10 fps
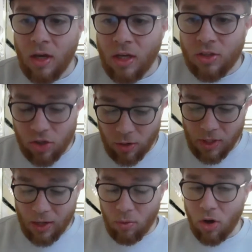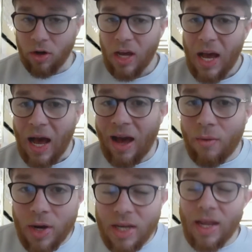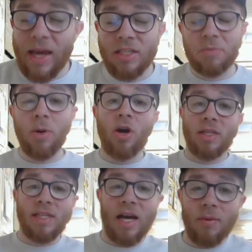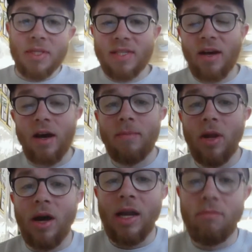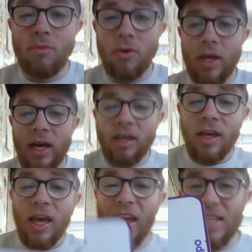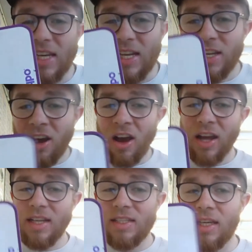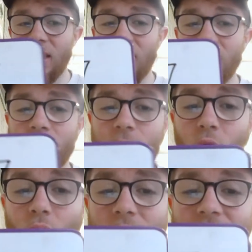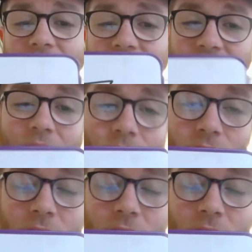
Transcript: So year one, our next part in our timeline, okay, is in 1947.